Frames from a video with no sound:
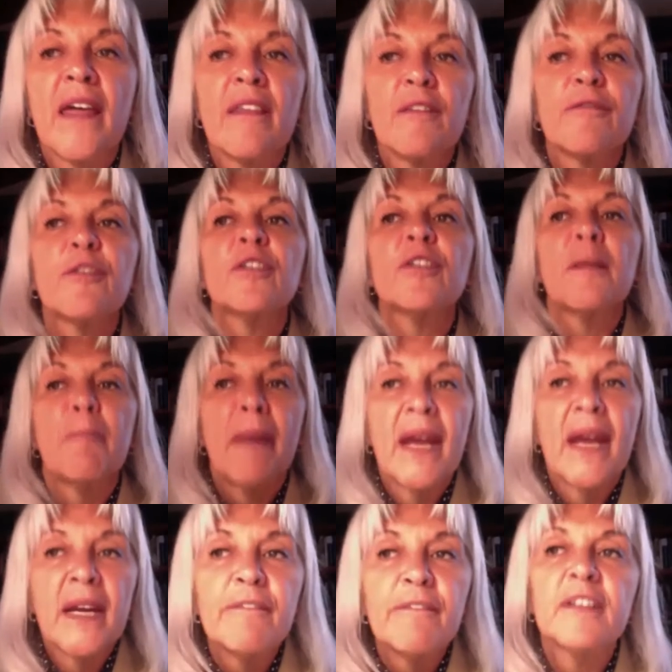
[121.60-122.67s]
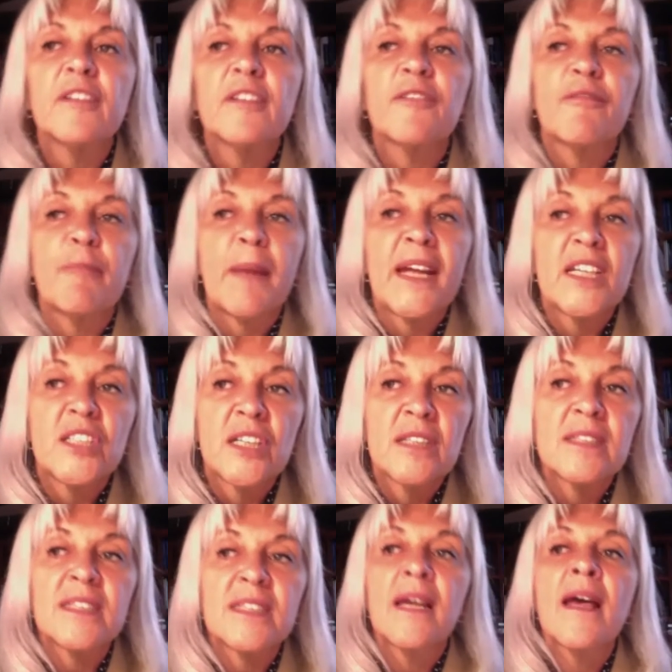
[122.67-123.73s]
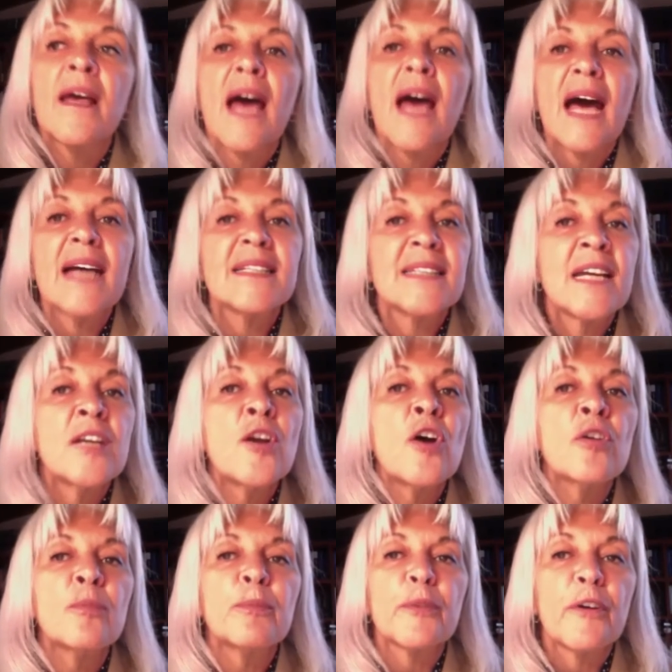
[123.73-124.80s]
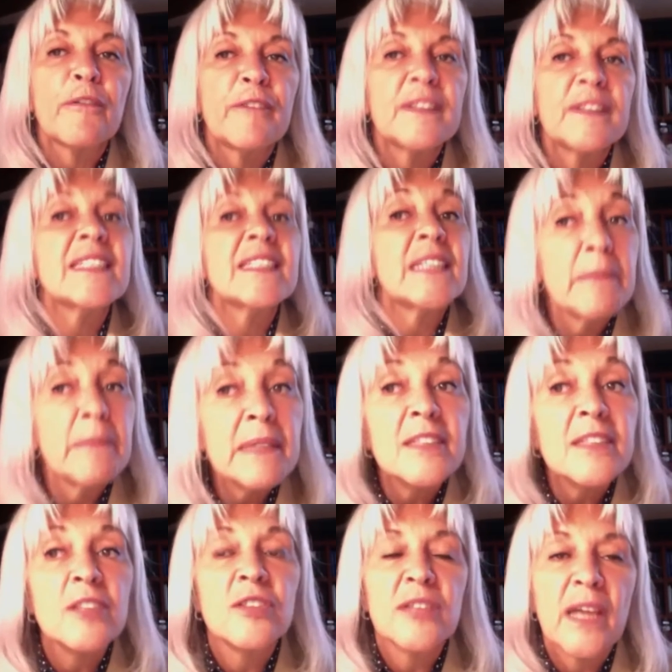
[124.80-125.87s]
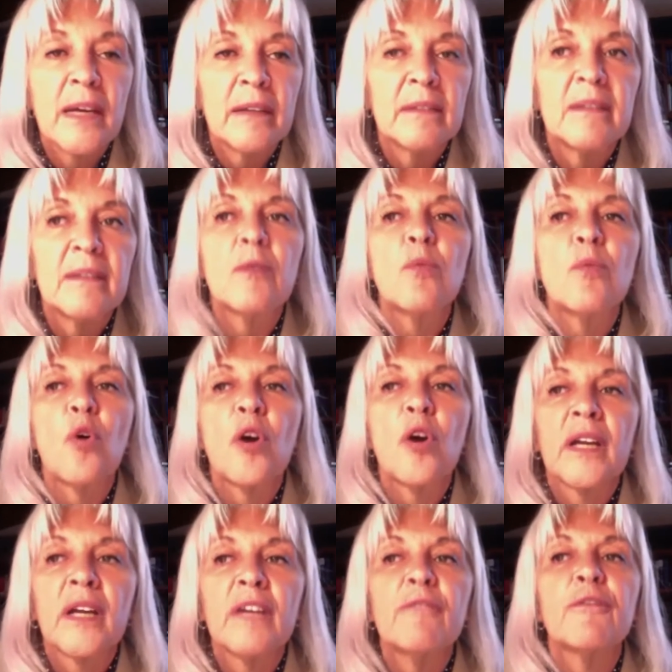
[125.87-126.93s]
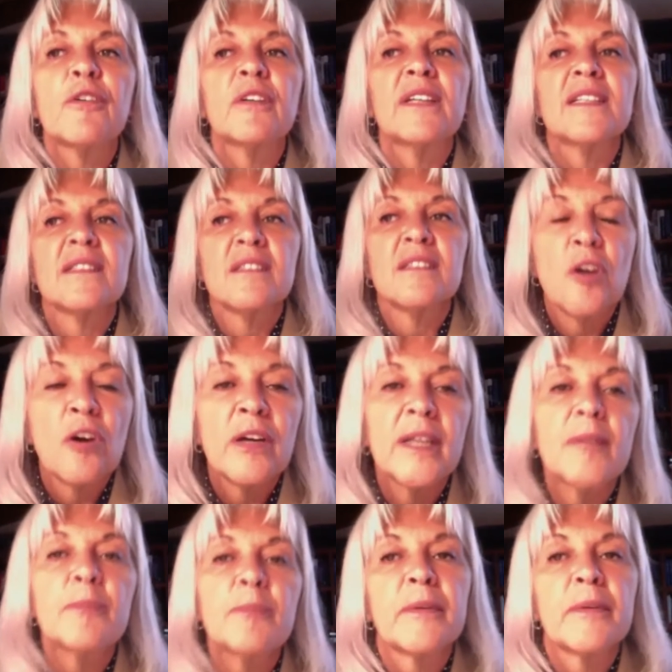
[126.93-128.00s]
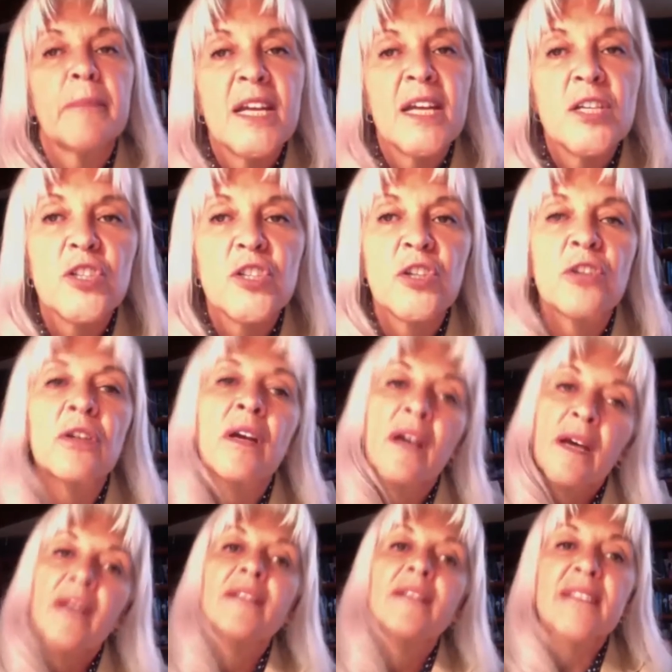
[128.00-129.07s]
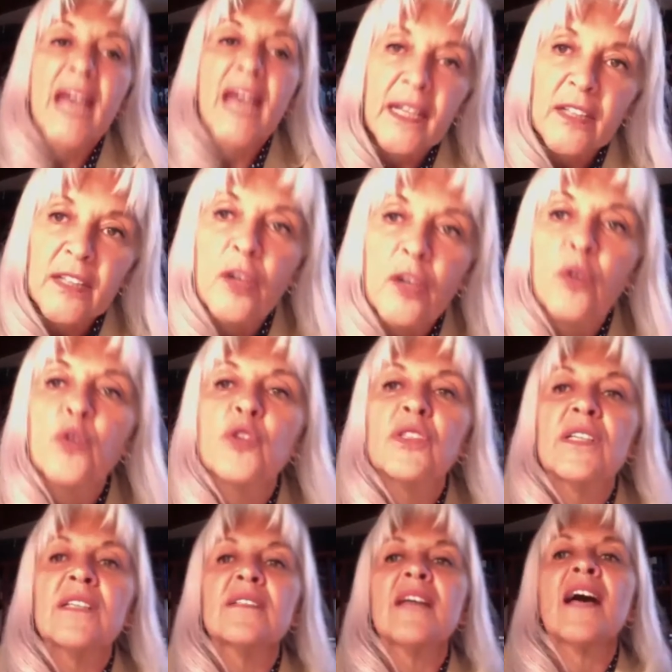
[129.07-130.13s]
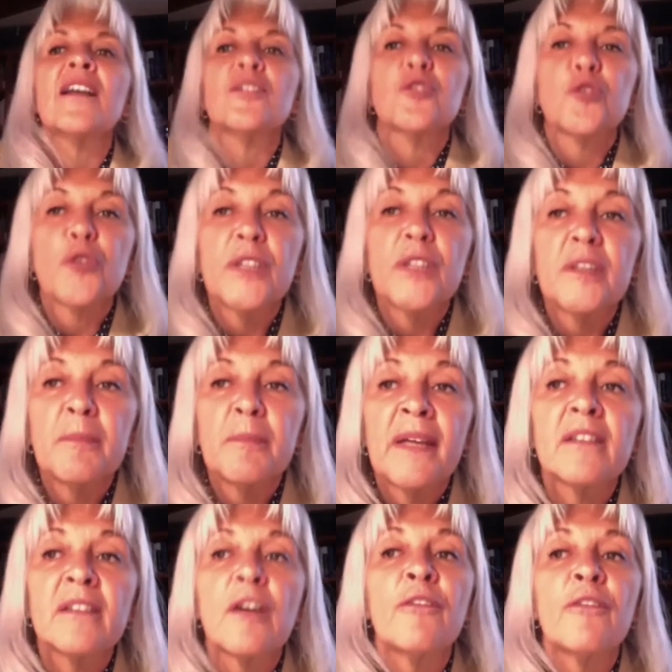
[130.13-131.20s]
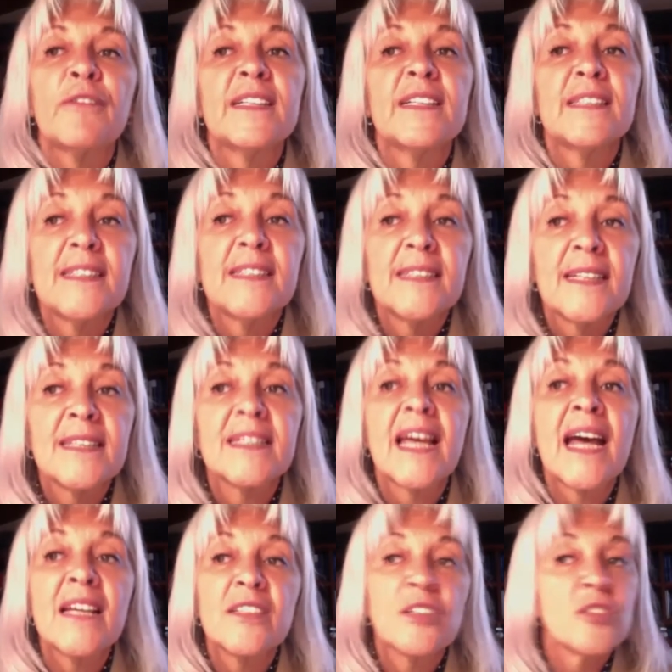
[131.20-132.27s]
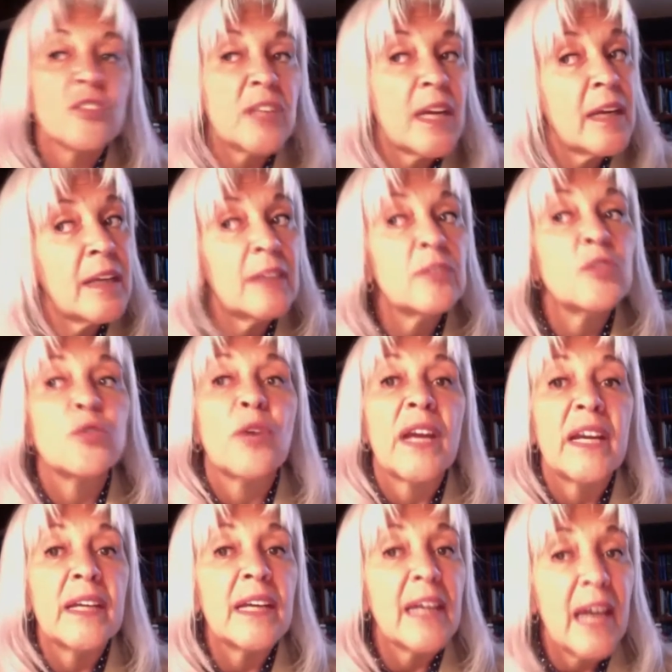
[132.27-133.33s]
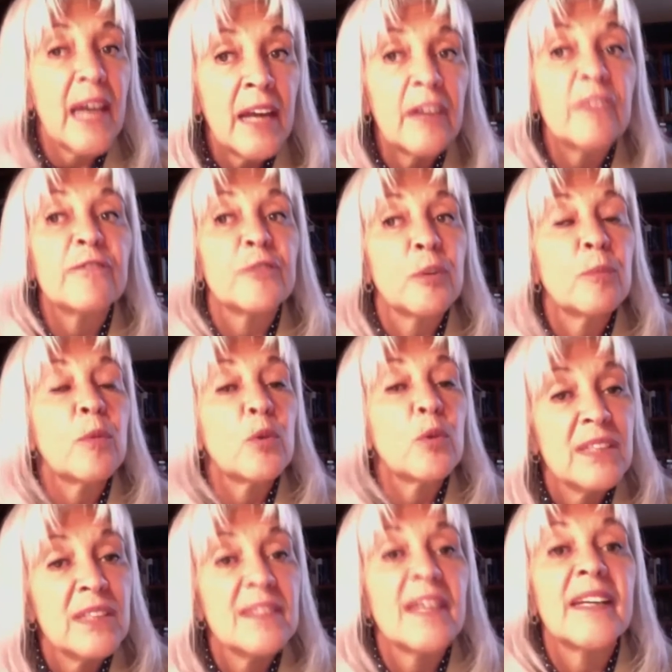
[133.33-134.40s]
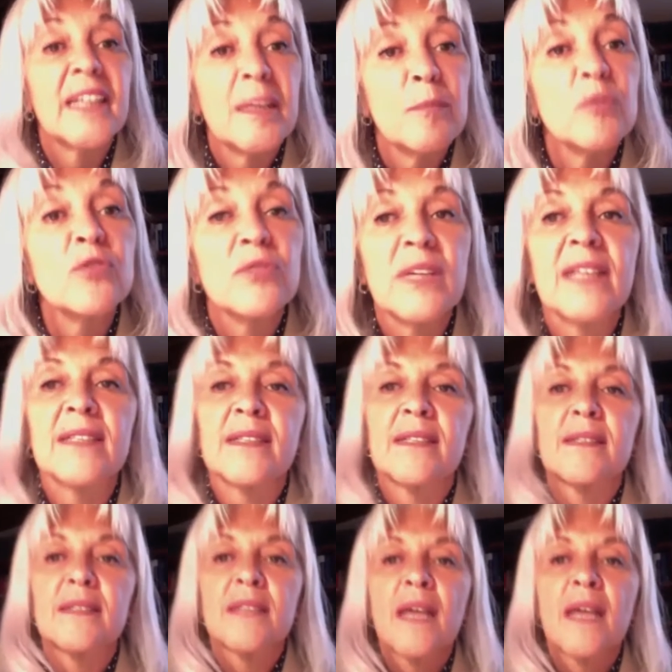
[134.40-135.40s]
for the benefit of patients as a non-profit civil society working for the study, prevention, diagnosis, and treatment of diseases associated to any kind of thrombosis and hemostasis.